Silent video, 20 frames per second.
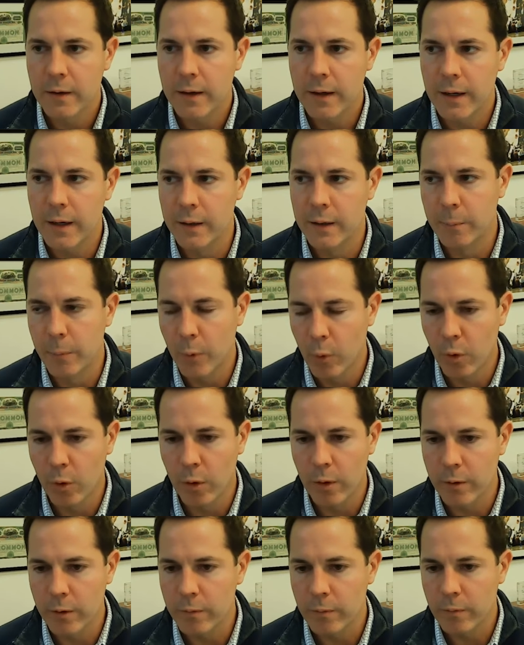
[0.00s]
and the
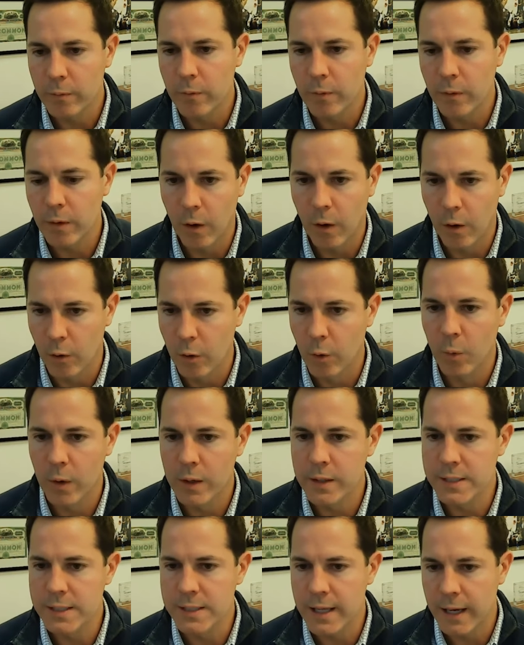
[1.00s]
board are the
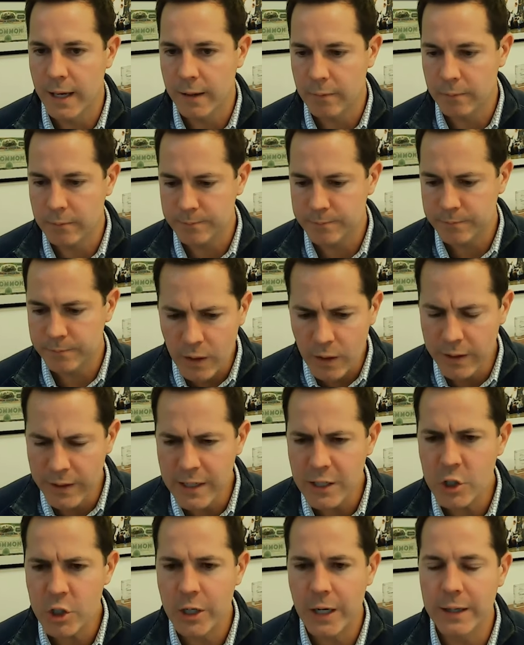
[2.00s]
ones that
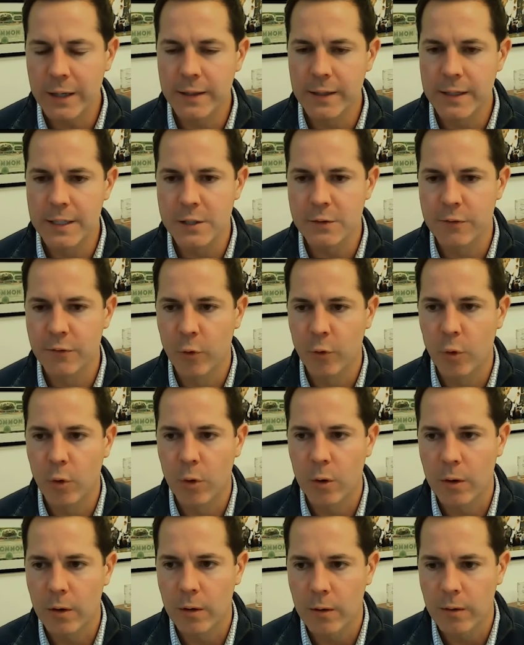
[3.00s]
initiate this
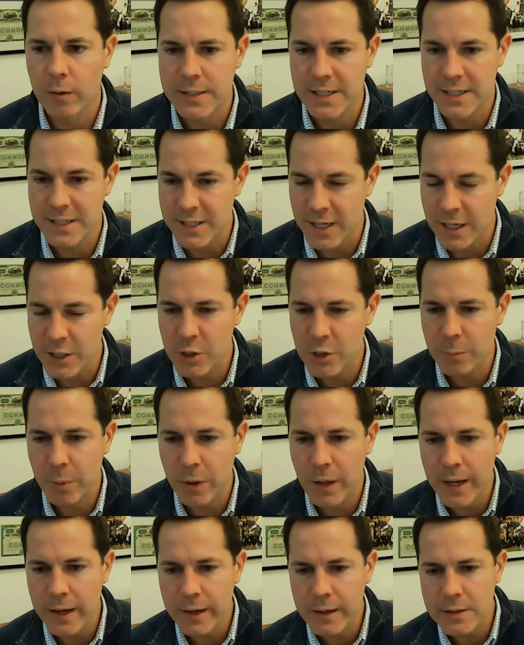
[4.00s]
for succession
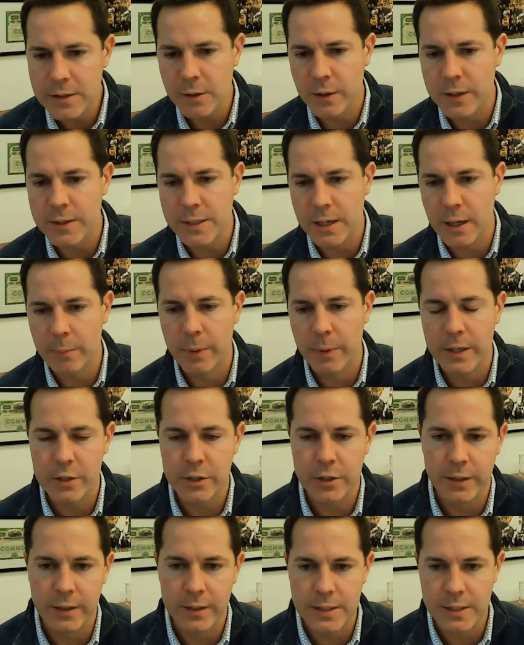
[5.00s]
planning. So I, I
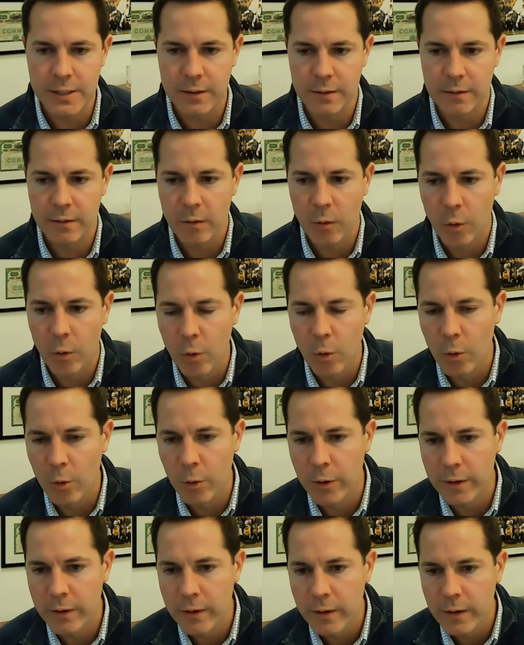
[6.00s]
mentioned it's an
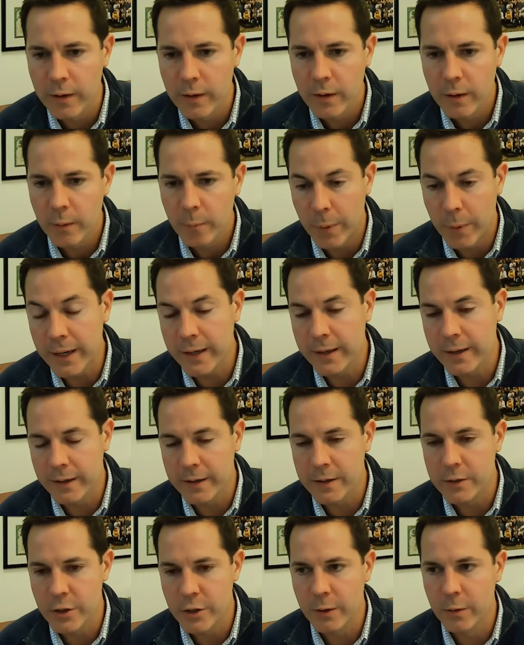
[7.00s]
old banking
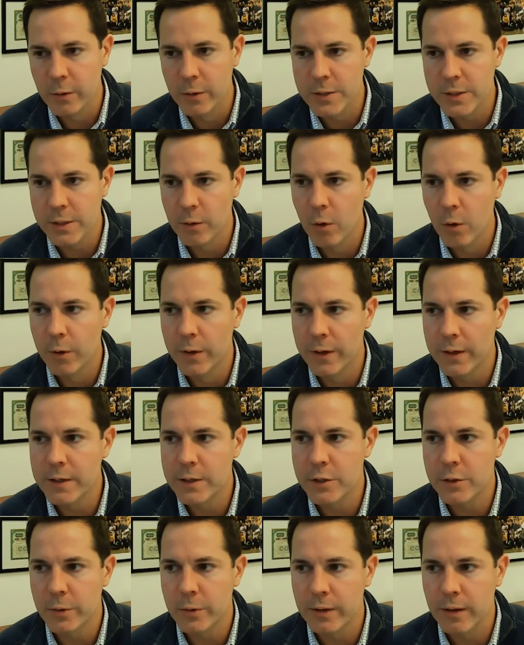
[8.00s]
in general is an old
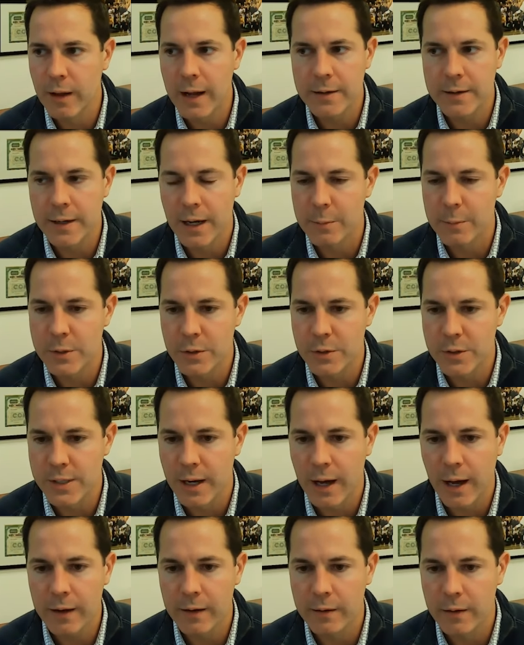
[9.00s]
industry. A lot of times there's
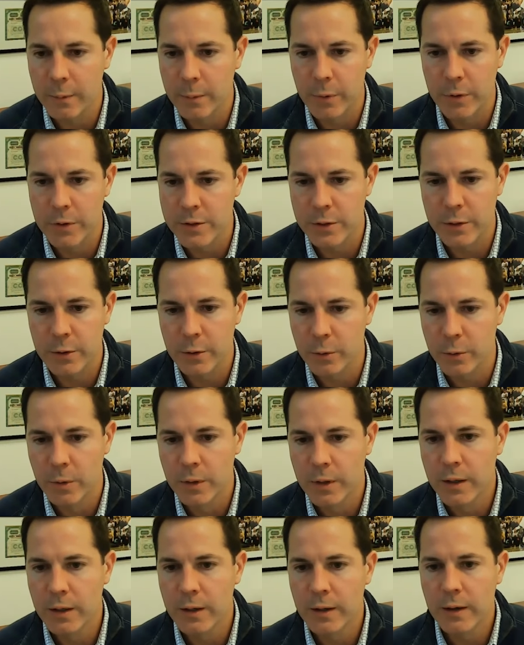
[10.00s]
not a number two
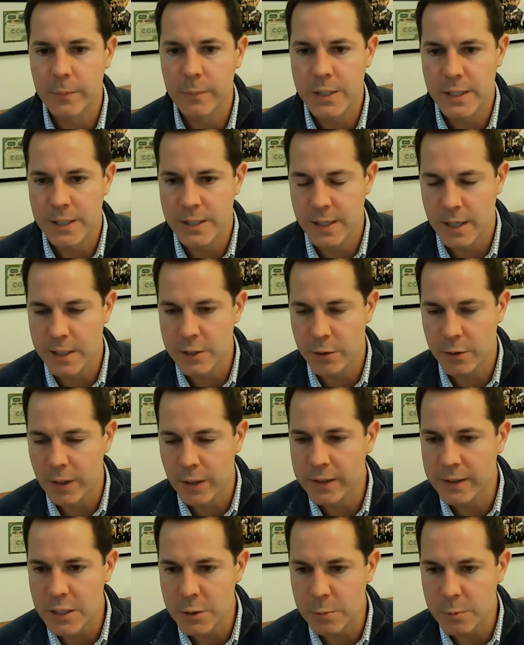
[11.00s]
successor
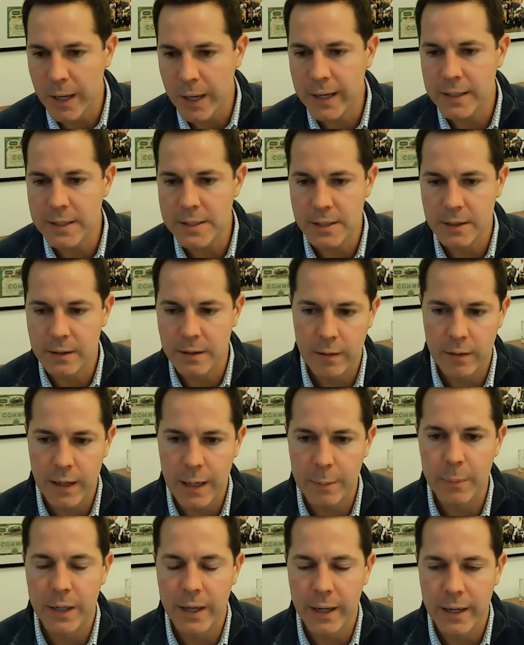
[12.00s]
at these banks, and
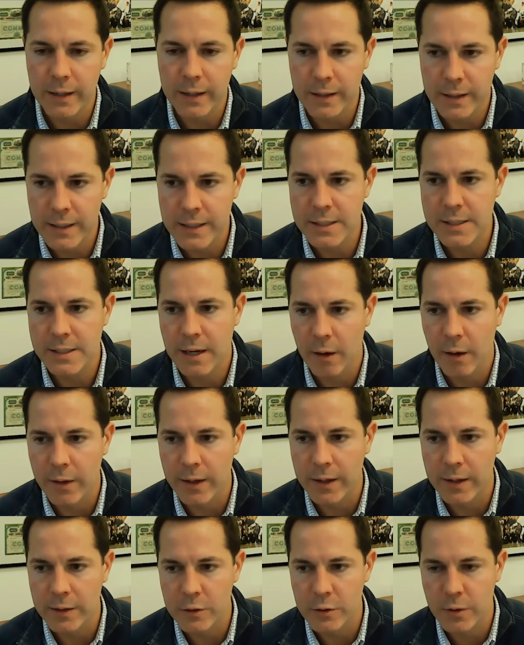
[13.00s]
M and A is how
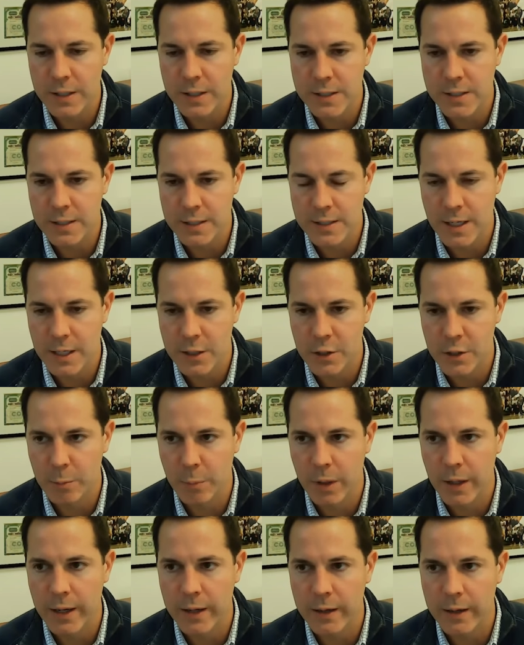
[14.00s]
they address succession
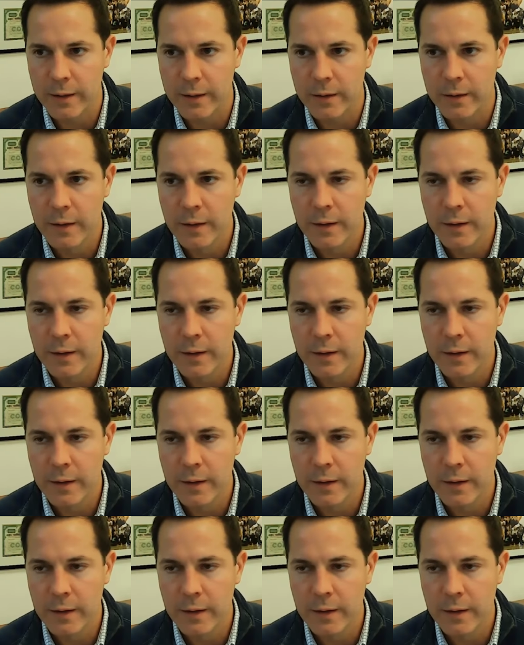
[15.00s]
planning.